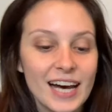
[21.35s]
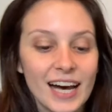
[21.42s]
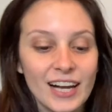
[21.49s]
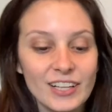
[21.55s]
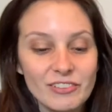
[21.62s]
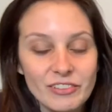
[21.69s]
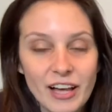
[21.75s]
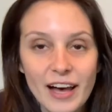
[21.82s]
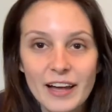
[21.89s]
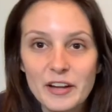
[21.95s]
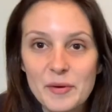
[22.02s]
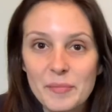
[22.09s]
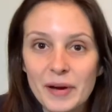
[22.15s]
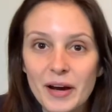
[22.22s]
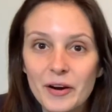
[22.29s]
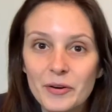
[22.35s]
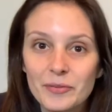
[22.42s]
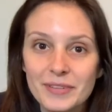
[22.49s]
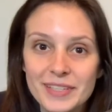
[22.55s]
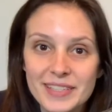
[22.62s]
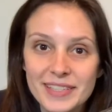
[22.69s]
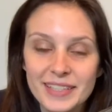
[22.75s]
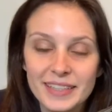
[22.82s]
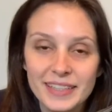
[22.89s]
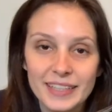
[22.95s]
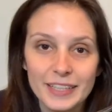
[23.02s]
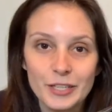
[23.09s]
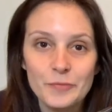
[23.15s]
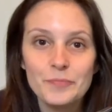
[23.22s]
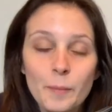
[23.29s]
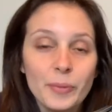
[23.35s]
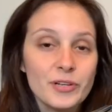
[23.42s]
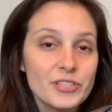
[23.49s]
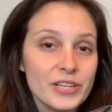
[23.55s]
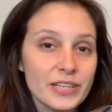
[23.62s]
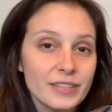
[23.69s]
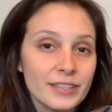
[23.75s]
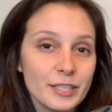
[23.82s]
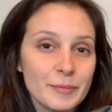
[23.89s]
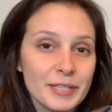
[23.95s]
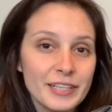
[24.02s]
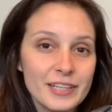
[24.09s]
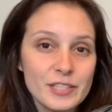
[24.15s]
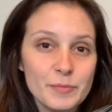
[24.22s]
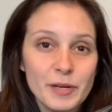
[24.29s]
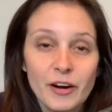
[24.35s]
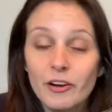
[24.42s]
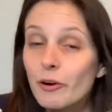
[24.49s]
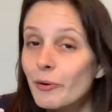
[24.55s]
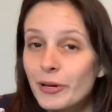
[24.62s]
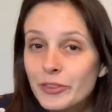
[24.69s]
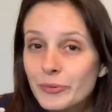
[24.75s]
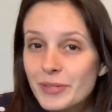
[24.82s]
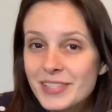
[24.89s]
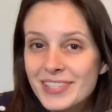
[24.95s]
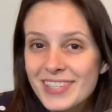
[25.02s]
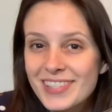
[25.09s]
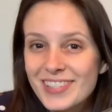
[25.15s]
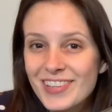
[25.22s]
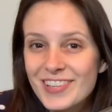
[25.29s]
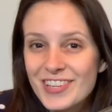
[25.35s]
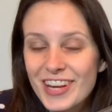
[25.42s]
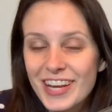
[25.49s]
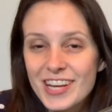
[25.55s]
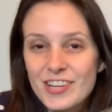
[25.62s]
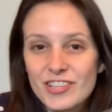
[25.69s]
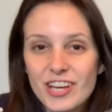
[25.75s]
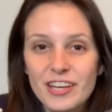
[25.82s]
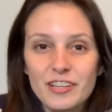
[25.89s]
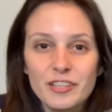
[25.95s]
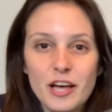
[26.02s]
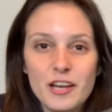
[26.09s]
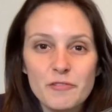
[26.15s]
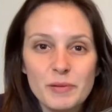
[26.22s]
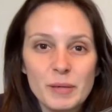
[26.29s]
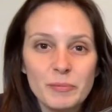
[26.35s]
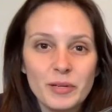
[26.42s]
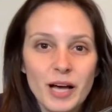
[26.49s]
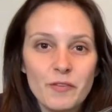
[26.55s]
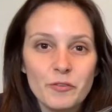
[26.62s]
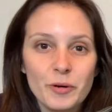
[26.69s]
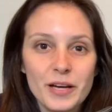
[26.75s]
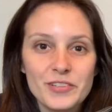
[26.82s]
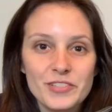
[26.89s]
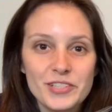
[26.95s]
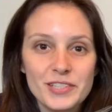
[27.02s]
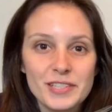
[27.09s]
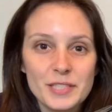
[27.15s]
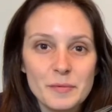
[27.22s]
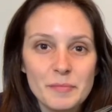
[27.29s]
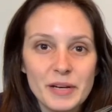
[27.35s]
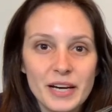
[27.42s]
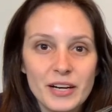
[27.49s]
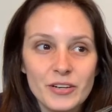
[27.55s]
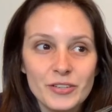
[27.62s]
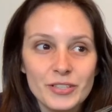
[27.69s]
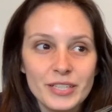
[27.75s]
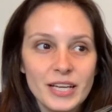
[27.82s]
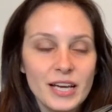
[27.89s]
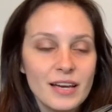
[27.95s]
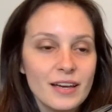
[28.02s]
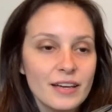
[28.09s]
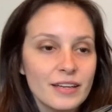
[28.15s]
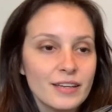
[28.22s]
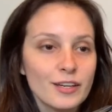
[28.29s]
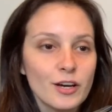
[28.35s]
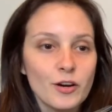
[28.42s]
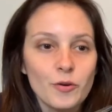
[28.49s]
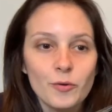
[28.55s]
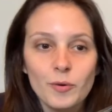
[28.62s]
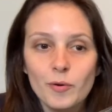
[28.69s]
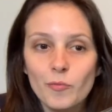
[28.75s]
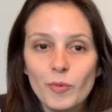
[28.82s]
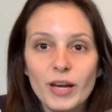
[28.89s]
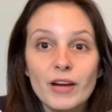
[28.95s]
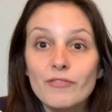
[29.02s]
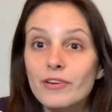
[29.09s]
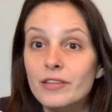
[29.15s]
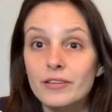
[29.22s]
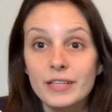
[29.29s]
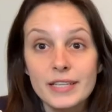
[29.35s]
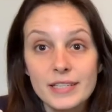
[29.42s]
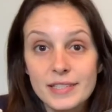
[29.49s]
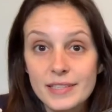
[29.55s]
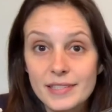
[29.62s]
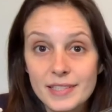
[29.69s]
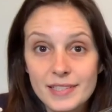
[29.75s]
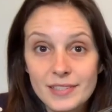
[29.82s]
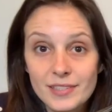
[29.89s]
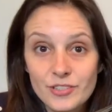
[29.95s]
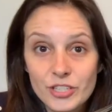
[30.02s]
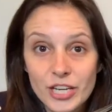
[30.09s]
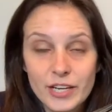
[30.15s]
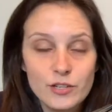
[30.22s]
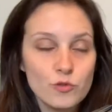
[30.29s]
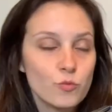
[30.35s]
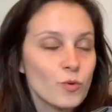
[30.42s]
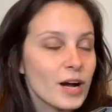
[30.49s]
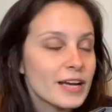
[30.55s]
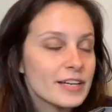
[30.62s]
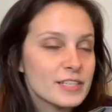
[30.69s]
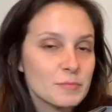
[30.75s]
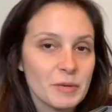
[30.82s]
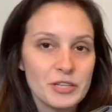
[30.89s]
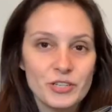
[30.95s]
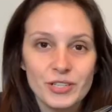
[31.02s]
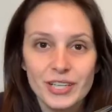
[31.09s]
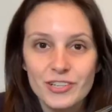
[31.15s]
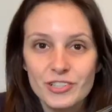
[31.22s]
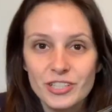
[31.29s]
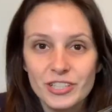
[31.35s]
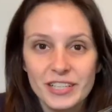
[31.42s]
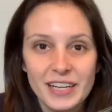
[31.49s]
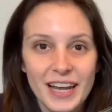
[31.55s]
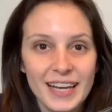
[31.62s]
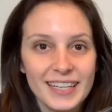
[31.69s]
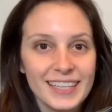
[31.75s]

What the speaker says: a lot about recently, particularly because we are going through a seasonal change and a lot of people have questions about, you know, whenever there is a seasonal change, why is my tarantula not